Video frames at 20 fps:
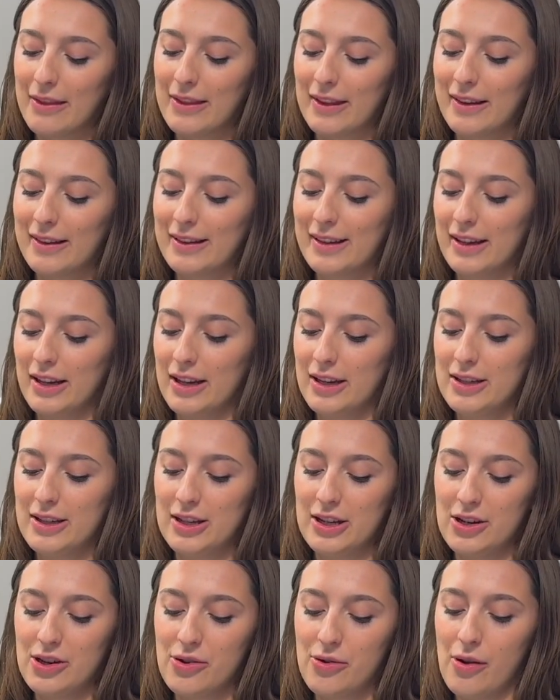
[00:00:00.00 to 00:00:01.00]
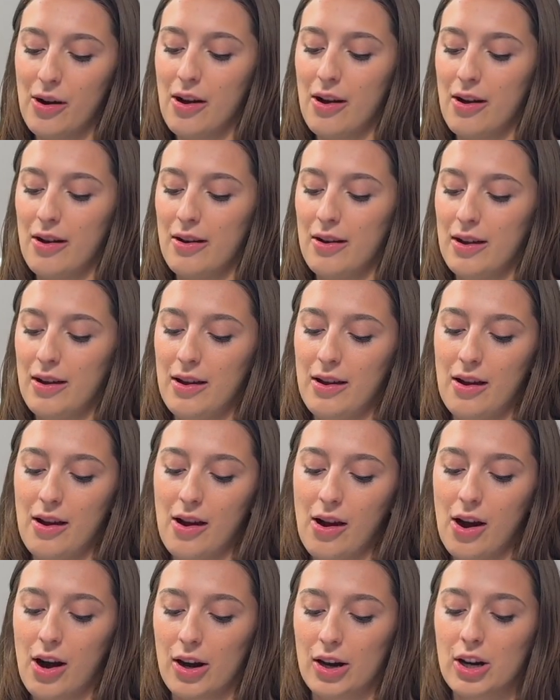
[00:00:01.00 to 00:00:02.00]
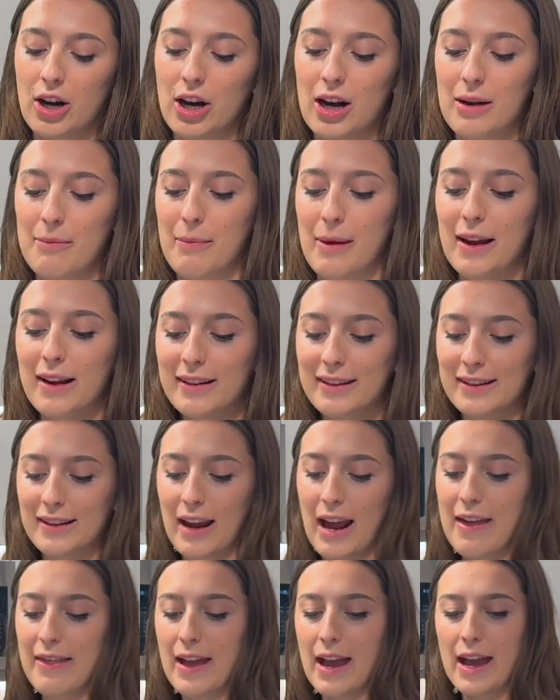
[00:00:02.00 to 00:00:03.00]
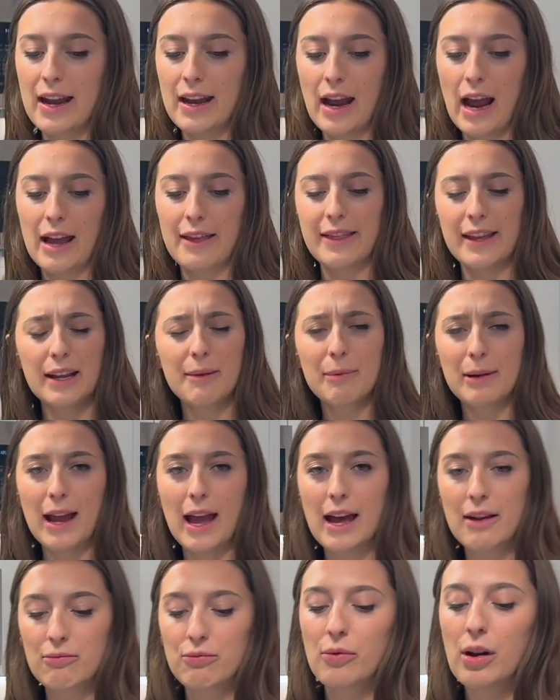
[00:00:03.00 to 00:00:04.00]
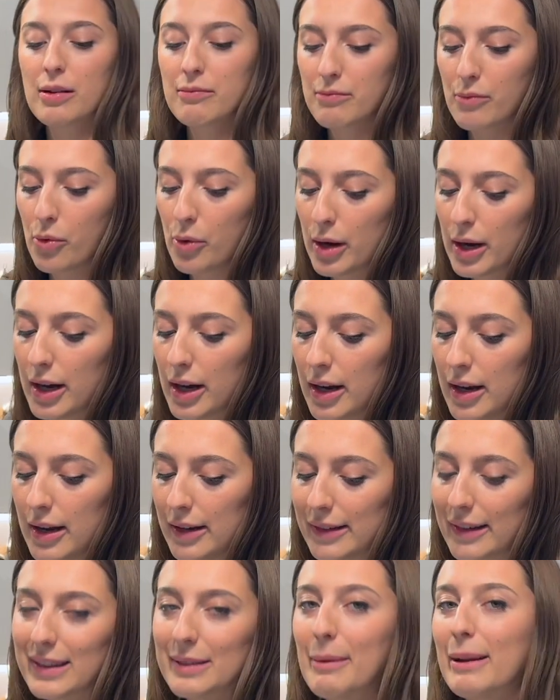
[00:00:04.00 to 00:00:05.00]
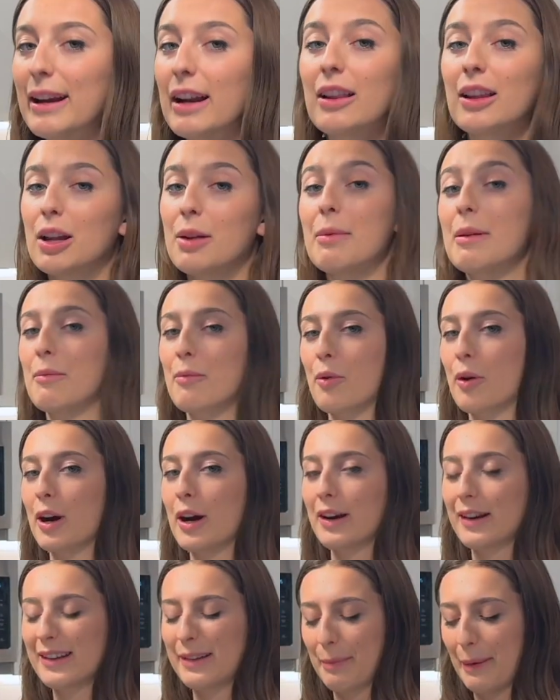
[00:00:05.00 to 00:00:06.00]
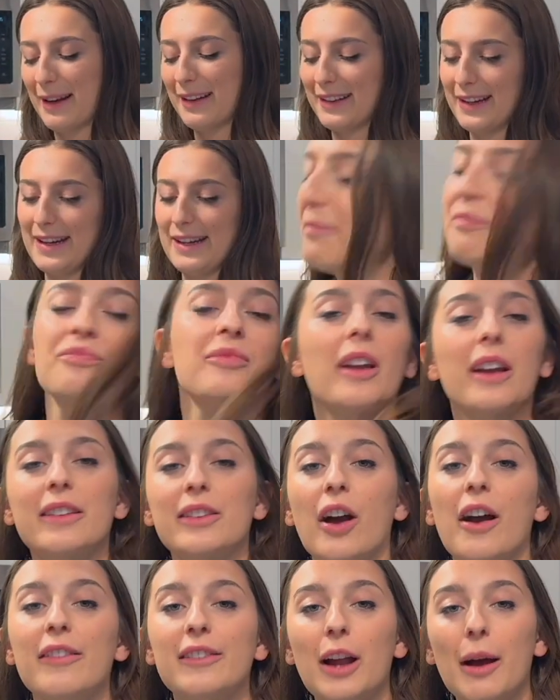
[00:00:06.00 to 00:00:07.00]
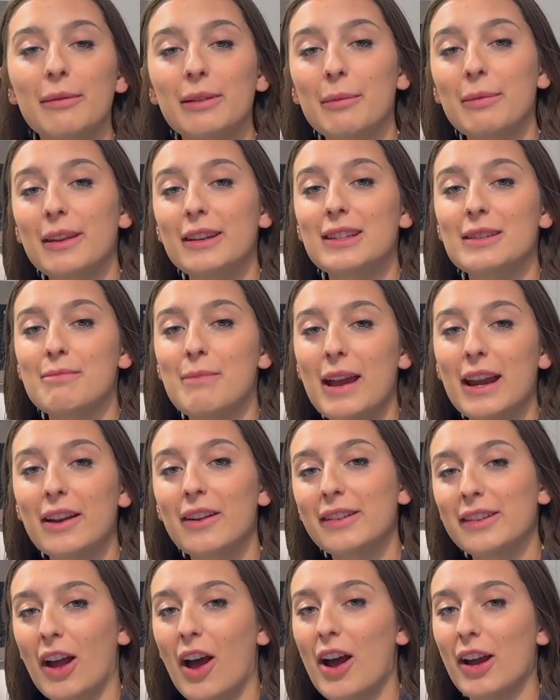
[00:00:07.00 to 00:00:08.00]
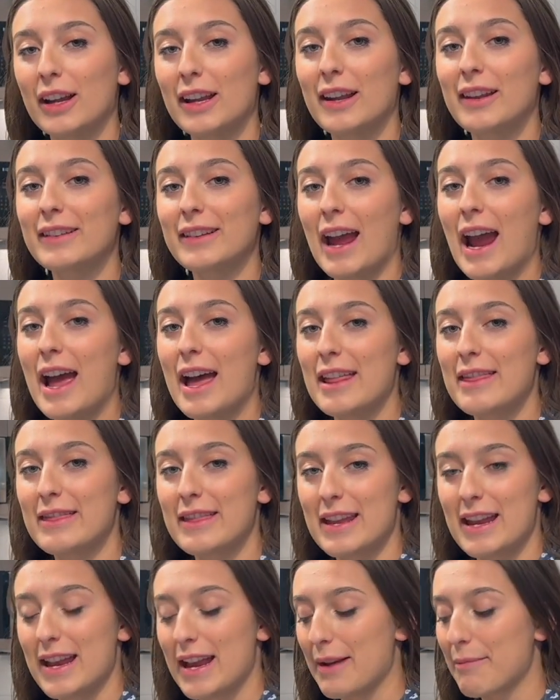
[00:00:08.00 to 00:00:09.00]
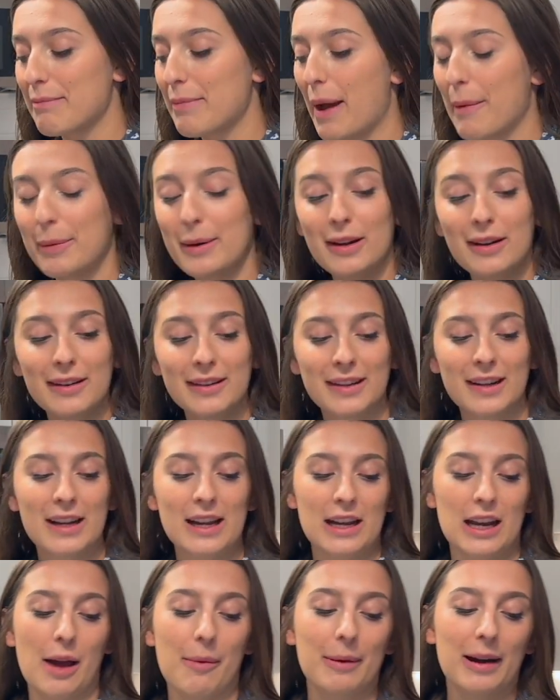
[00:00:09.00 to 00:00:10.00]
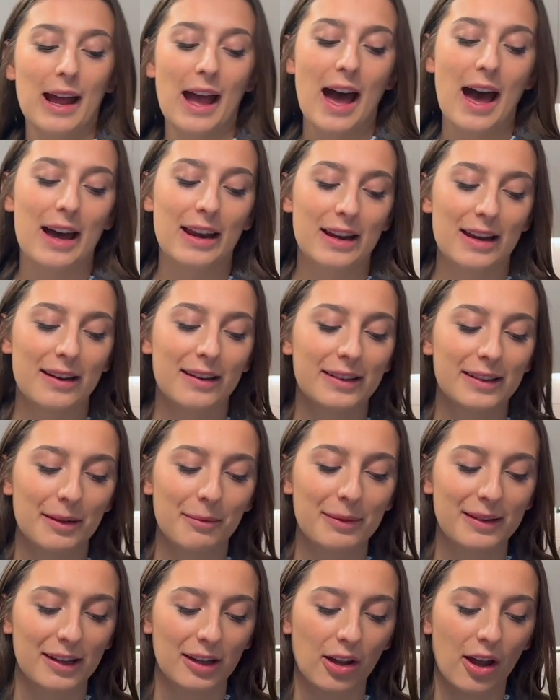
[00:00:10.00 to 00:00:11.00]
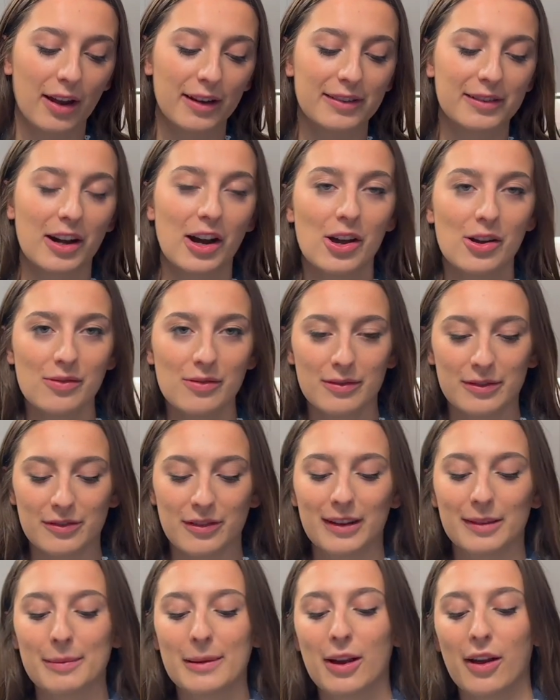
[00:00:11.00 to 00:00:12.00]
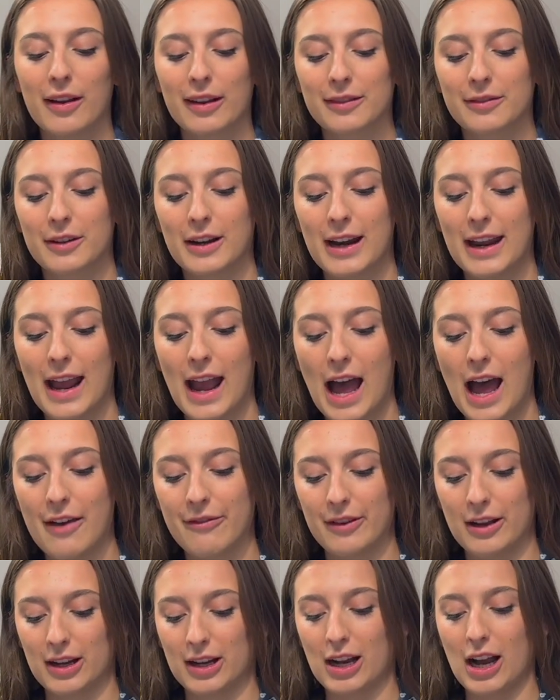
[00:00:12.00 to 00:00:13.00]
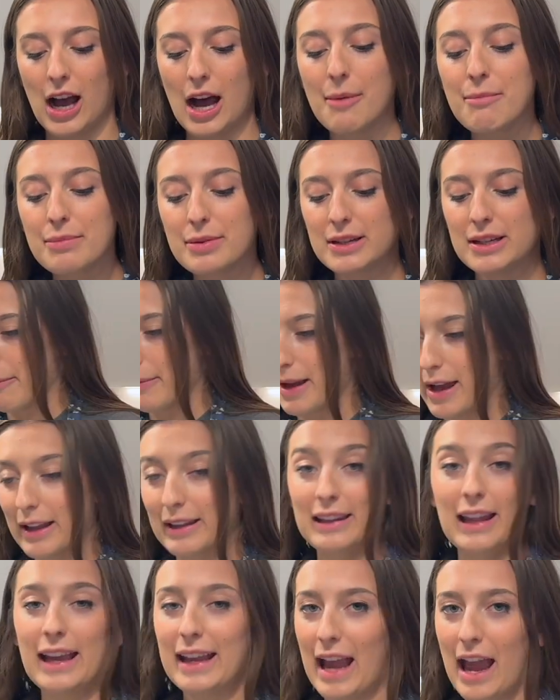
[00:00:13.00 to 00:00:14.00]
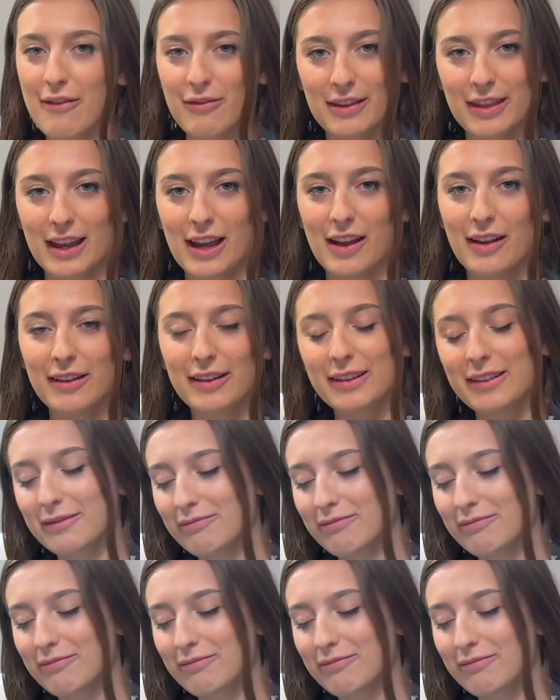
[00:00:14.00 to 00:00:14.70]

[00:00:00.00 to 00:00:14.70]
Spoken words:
this to our current mix, and then I think I'm going to add one more just to make it a little bit more spicy. So I've chopped up the tomatoes, onions, and the peppers. Now I'm going to add in some cilantro. The recipe calls for ½ a cup. Like everything else,